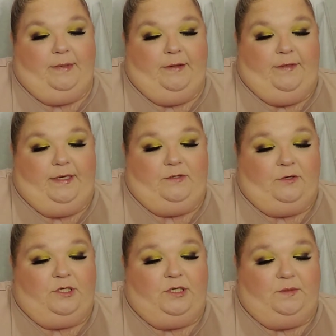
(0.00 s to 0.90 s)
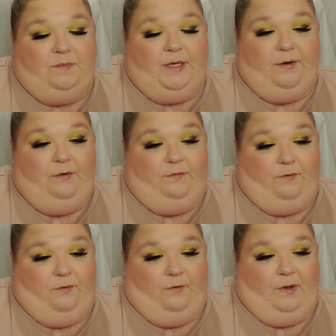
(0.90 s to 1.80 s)
These are just
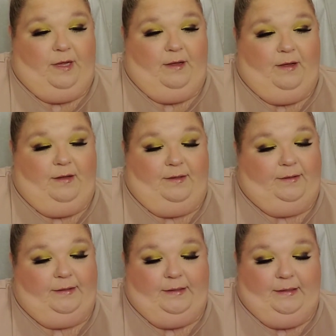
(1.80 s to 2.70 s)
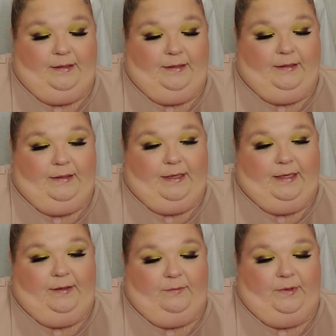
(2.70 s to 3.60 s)
beautiful. I
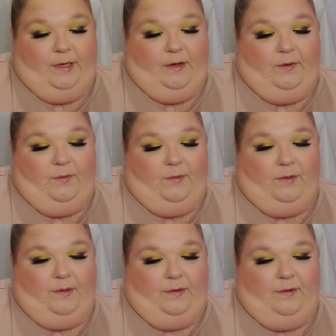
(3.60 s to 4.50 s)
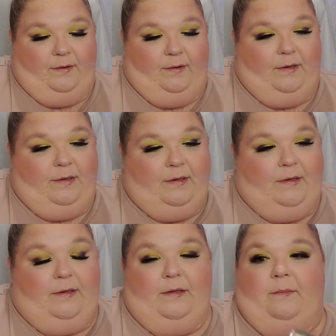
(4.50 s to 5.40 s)
don't know.
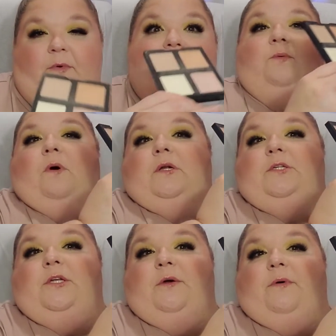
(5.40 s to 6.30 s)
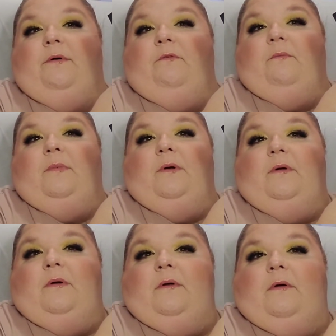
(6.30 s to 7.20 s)
I'm going to swatch two of them
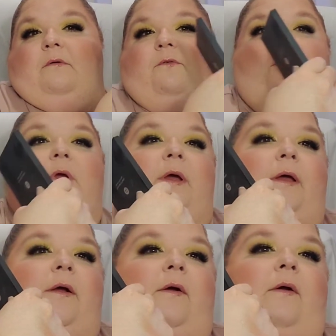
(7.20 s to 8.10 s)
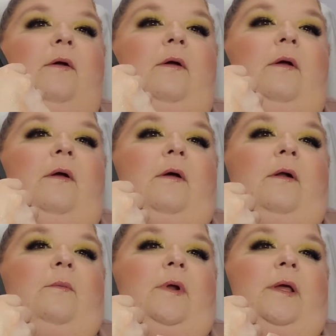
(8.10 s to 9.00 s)
for you here. I
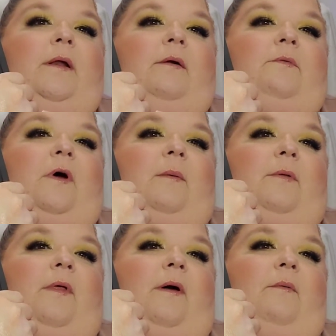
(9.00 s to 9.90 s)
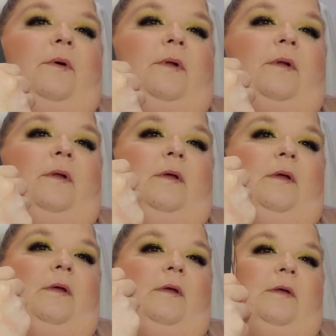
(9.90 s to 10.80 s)
don't want to get it on top of that one.
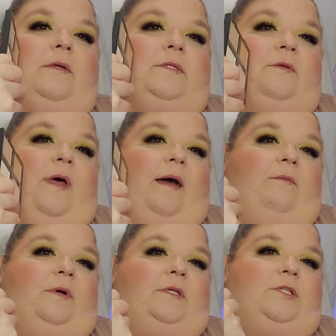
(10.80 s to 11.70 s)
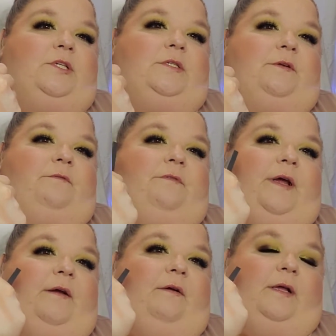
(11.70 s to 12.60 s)
So that one is just a
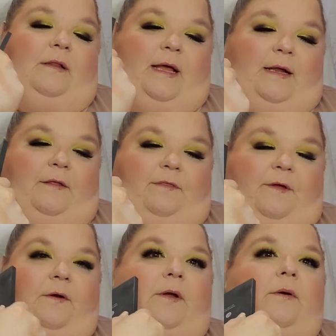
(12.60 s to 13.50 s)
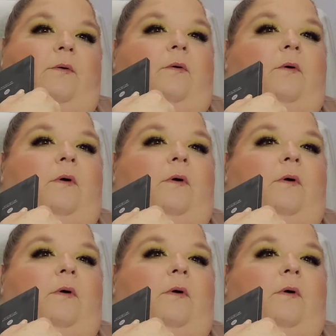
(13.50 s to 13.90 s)
very light ethereal.